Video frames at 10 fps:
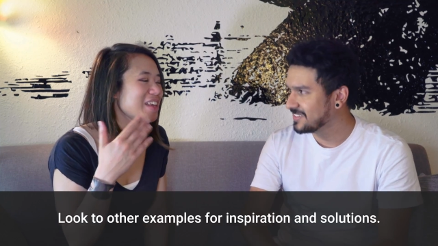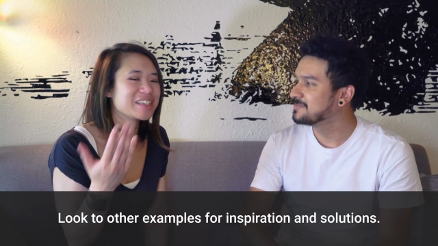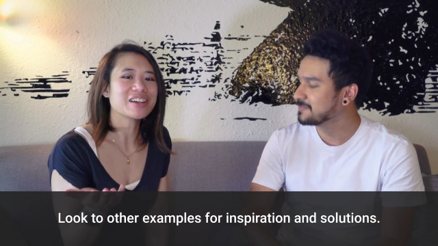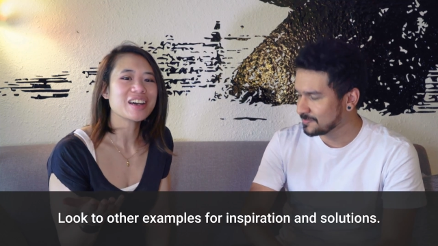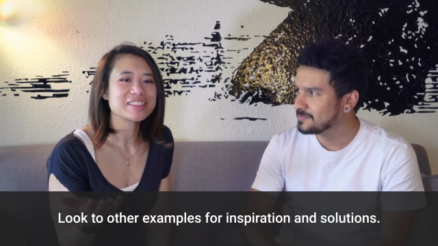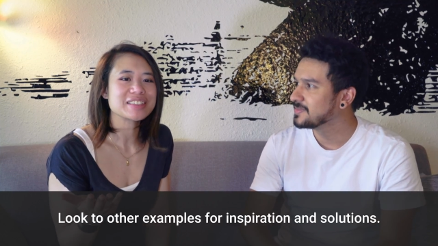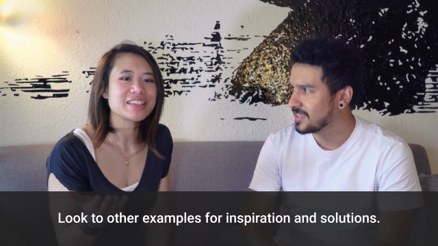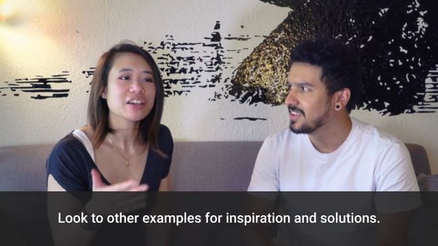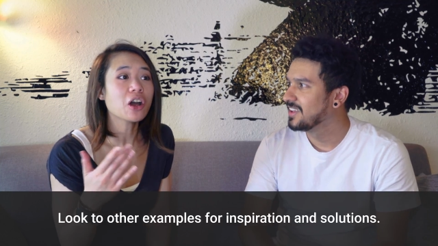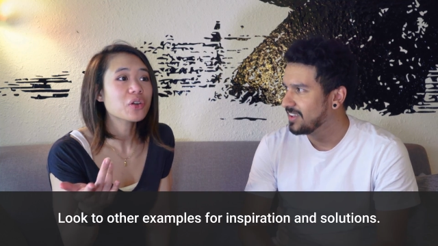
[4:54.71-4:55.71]
Speaker 1: the docs mm-hmm. and
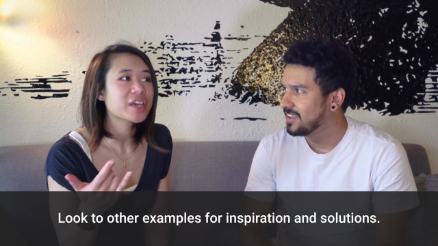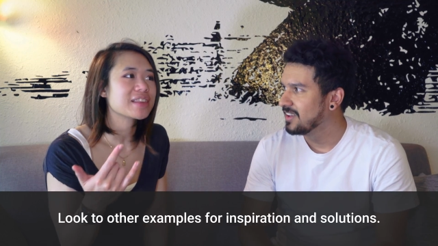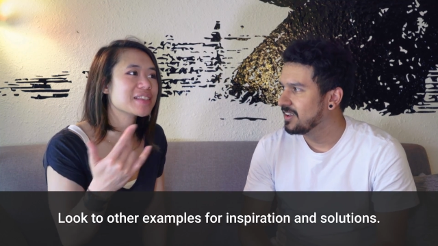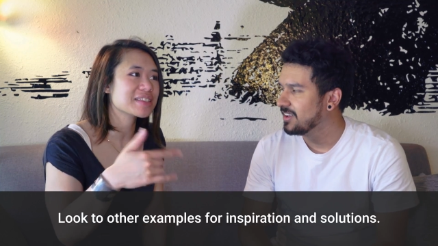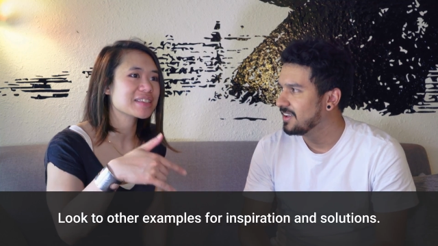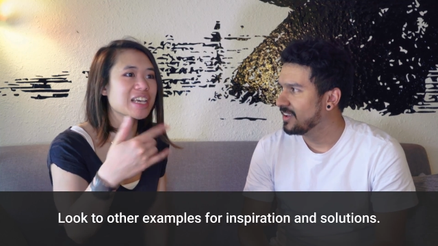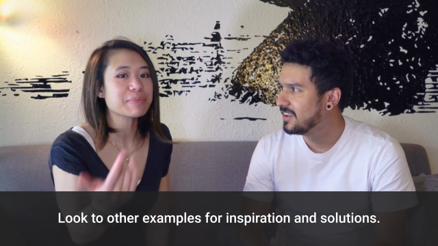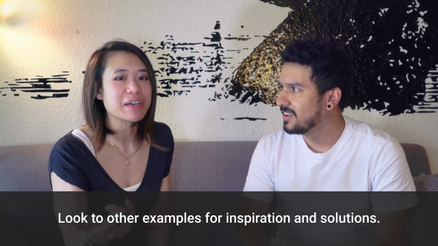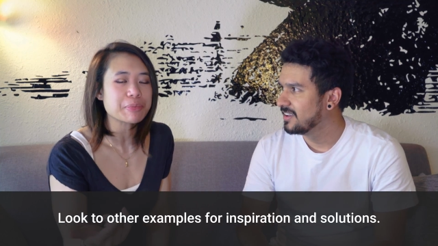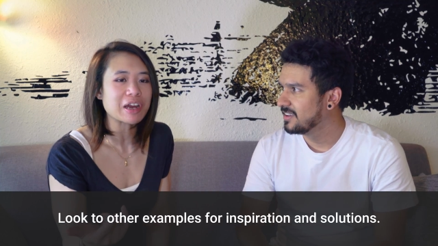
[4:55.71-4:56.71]
saying, oh, okay, this is like
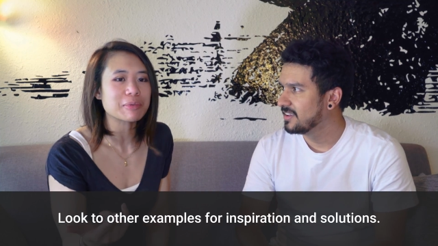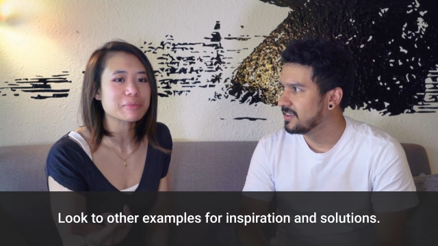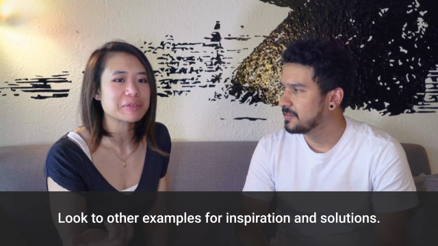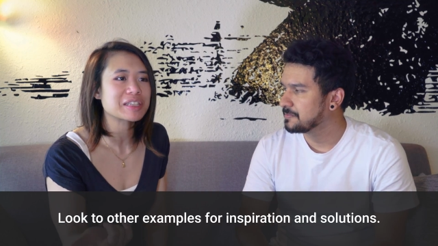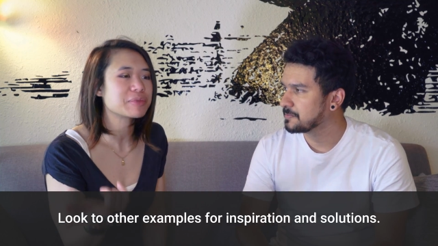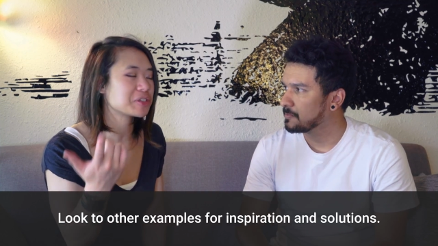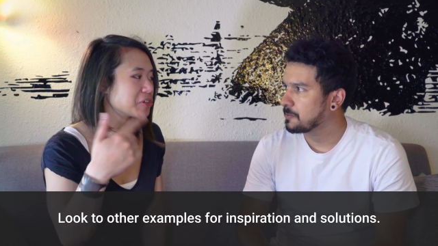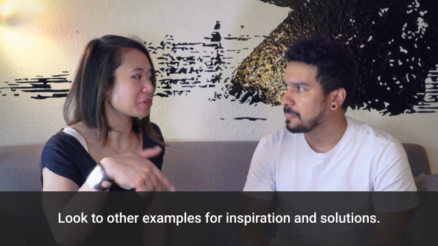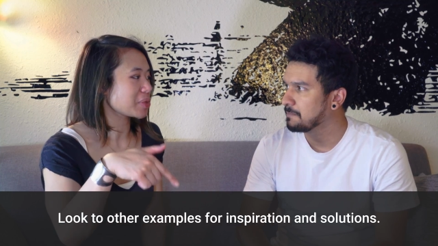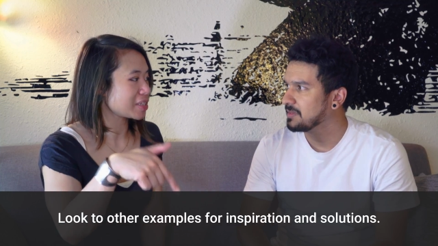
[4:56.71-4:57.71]
my problem, so let me
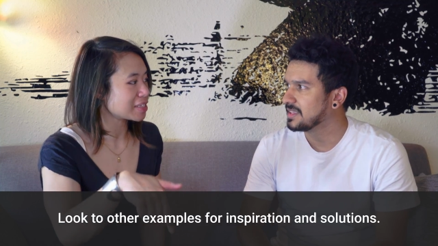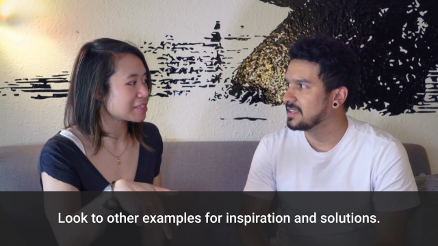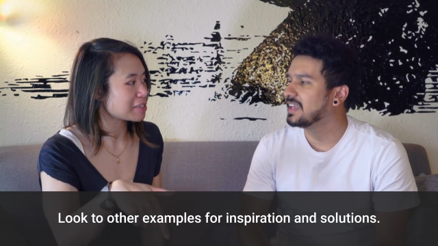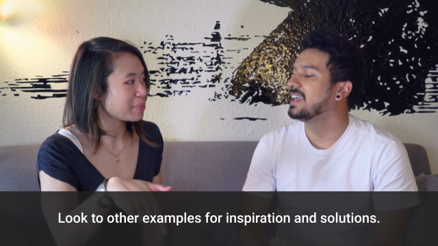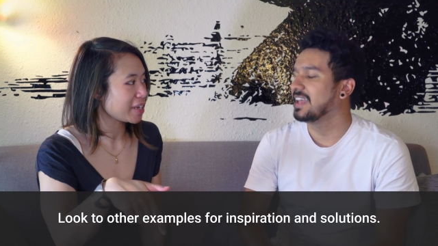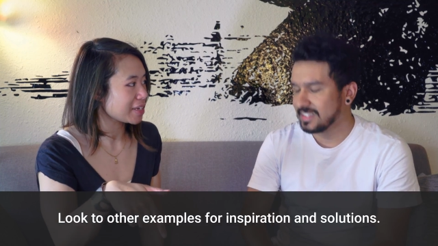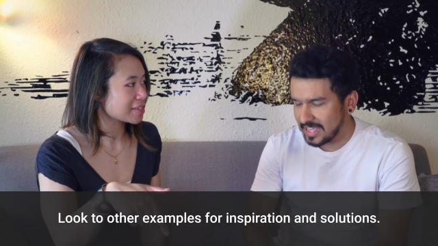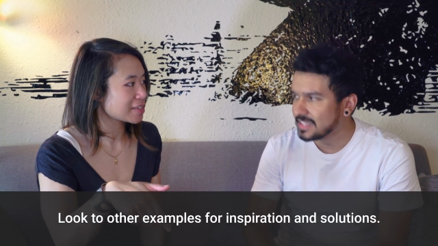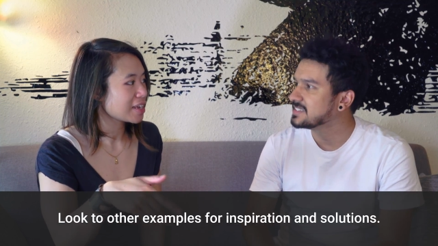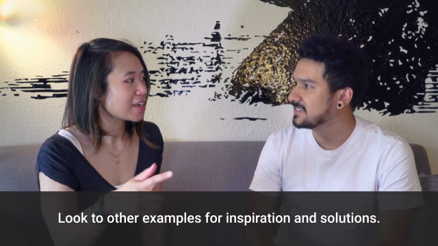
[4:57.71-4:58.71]
start with this as a base.
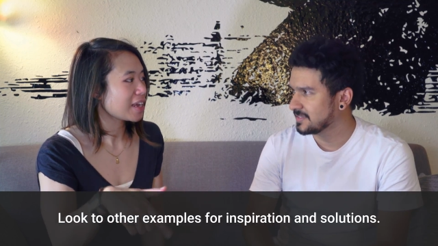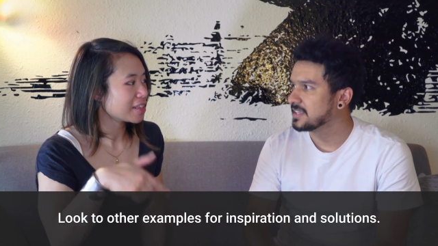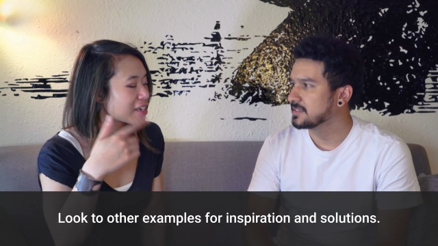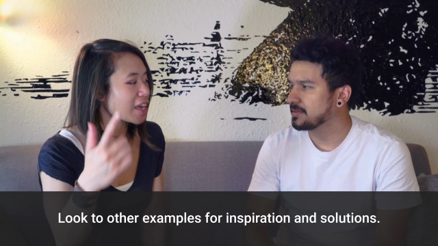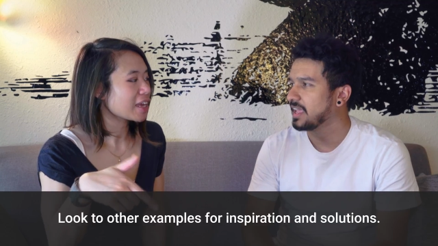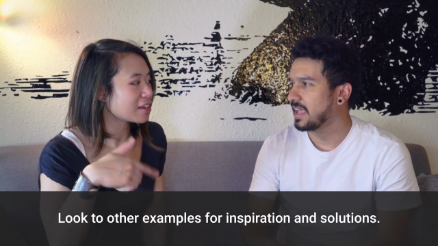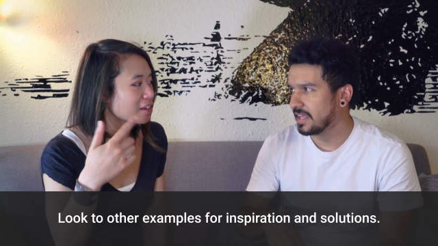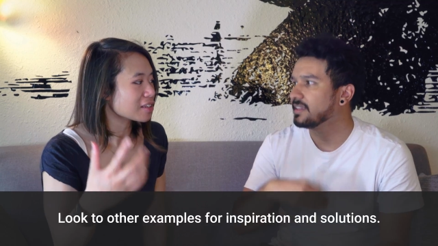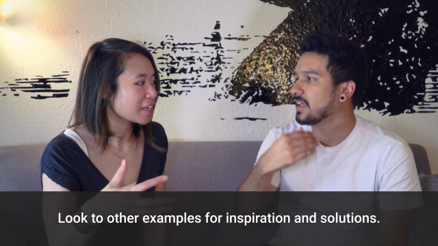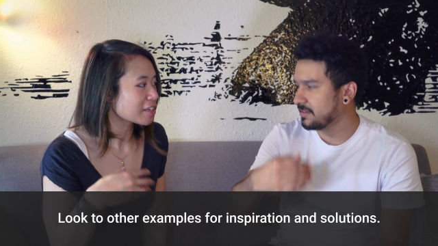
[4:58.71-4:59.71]
Yes, and yes. then add on
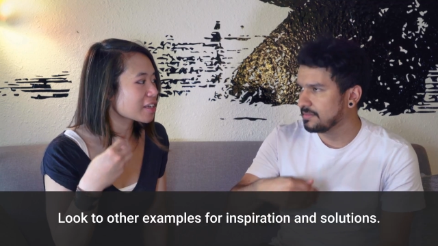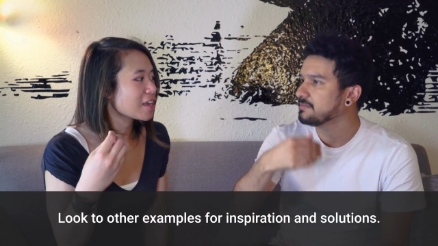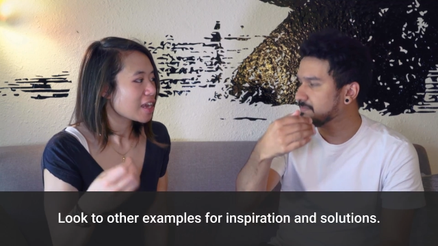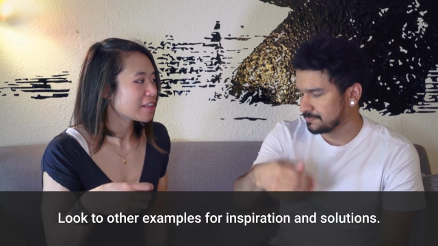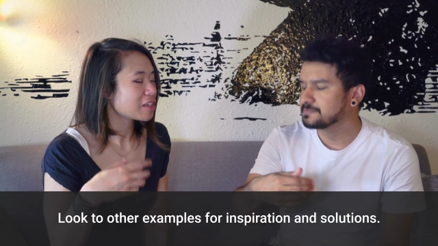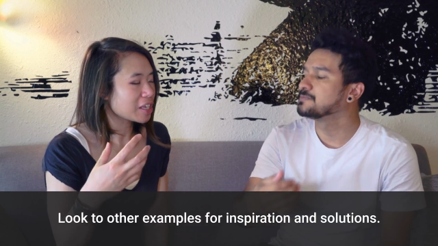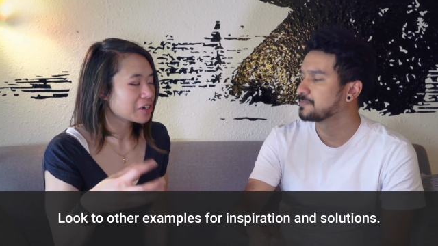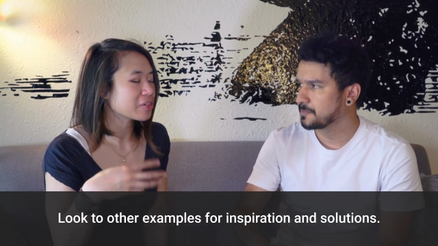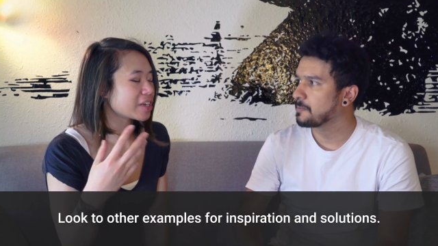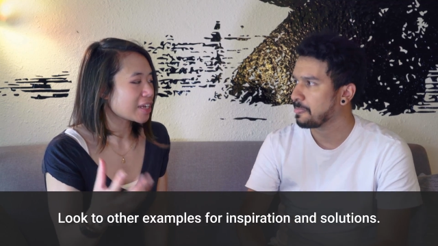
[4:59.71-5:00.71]
and then, like and then
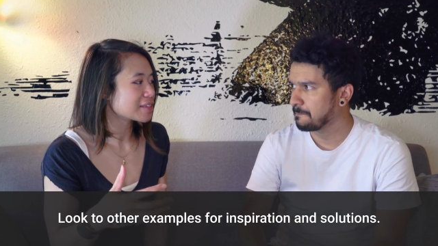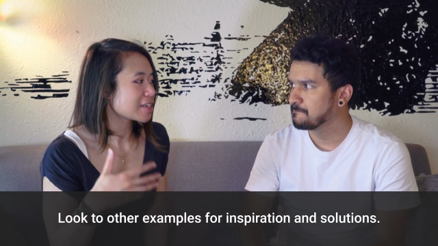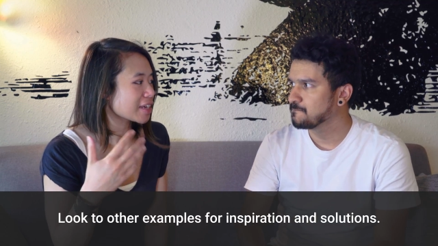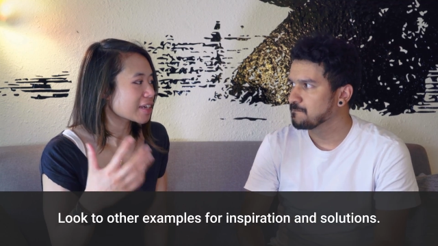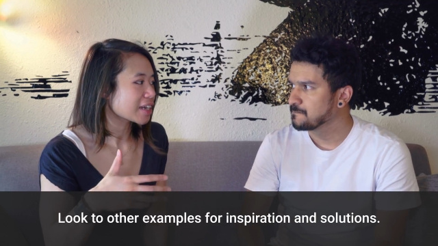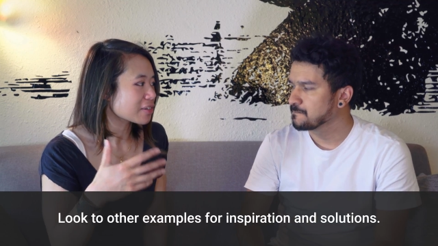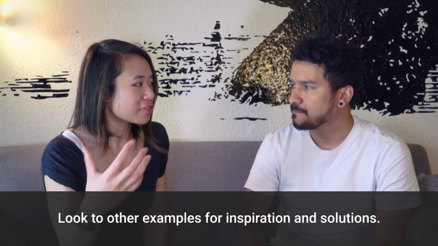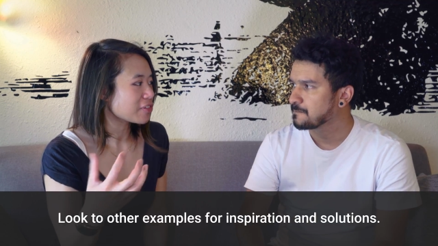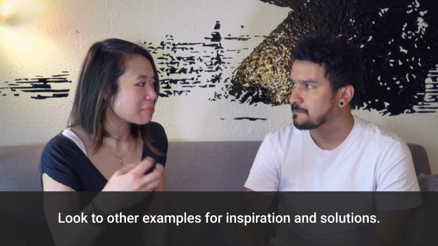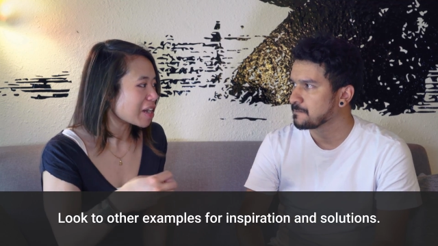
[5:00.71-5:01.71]
iterate as I kind of
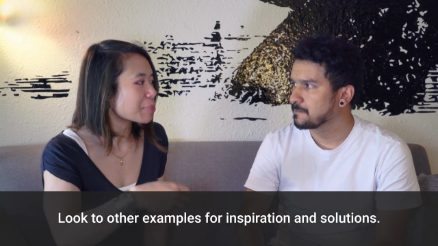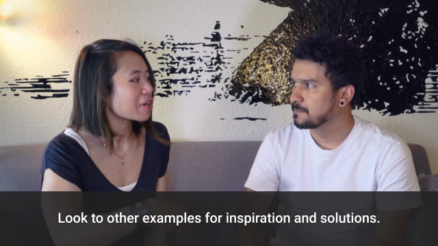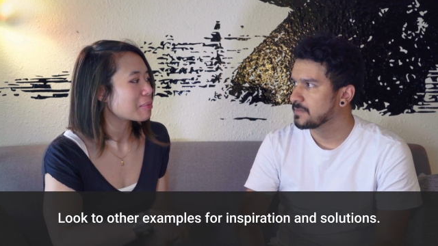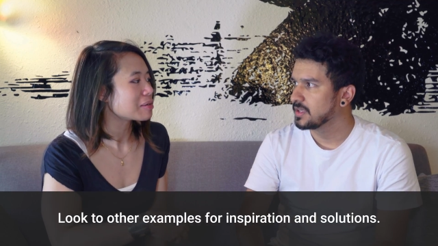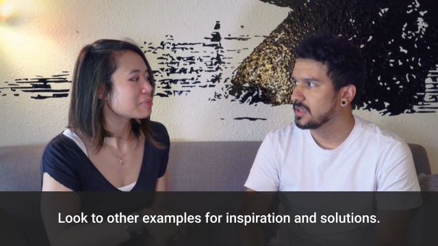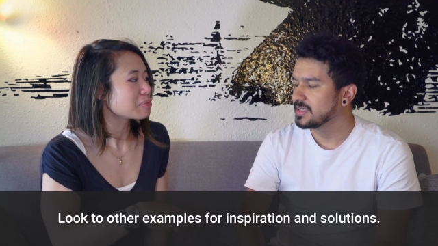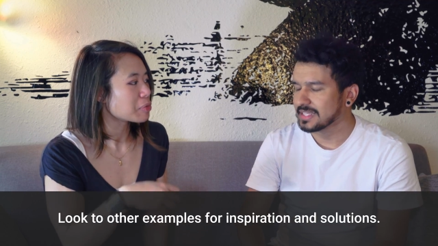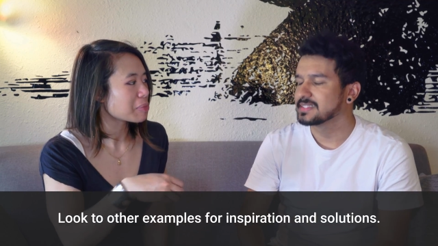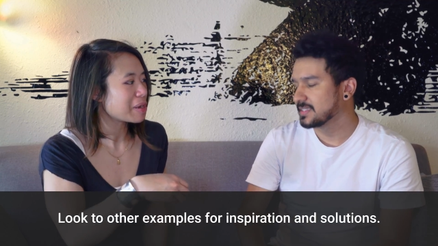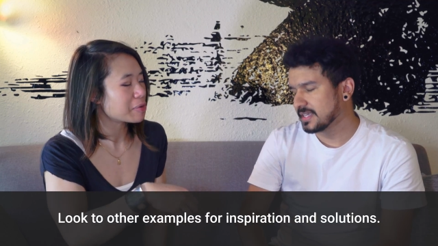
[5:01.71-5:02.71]
fit my problem yes, more,
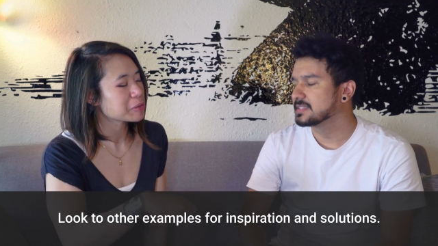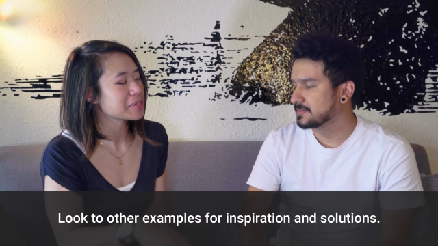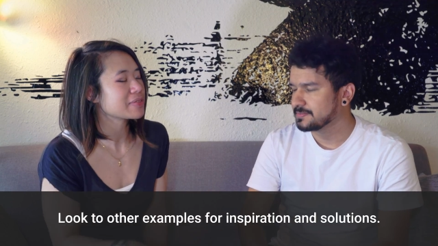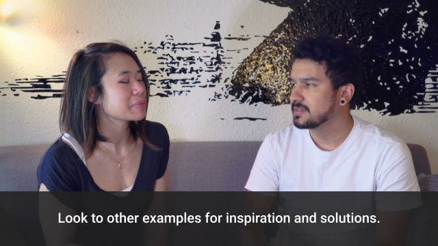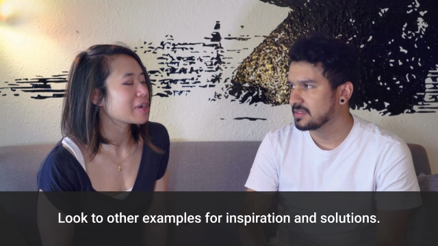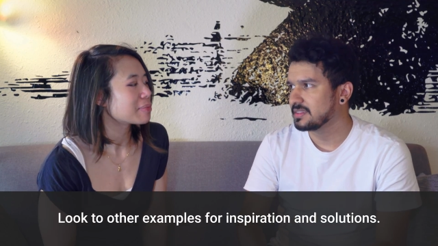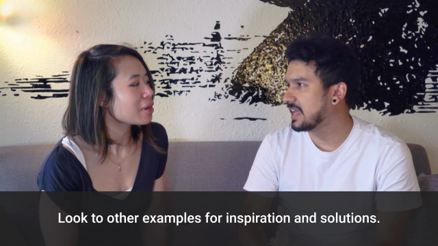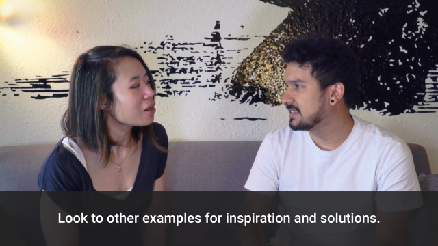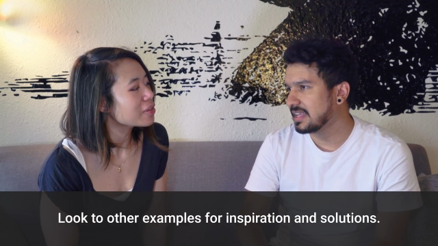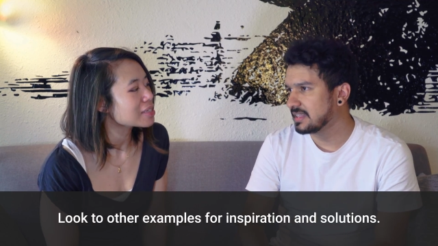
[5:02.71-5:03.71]
my yes. more specific problem. That,
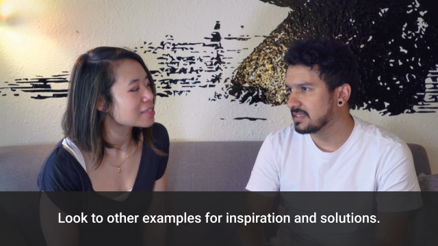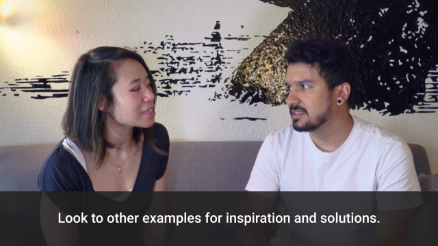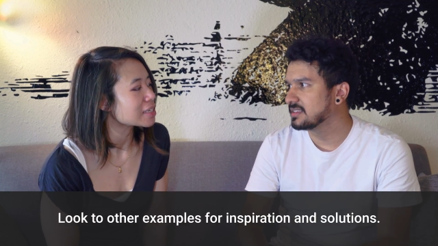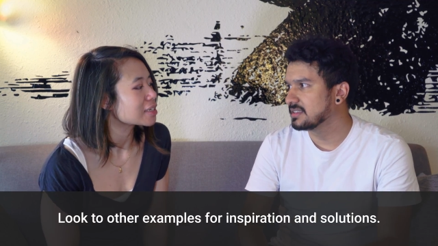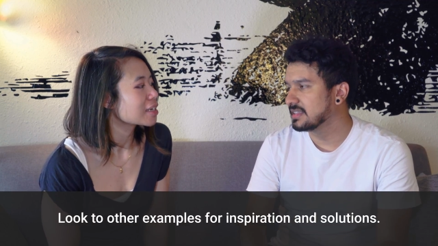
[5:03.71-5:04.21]
oh, that, that's neat.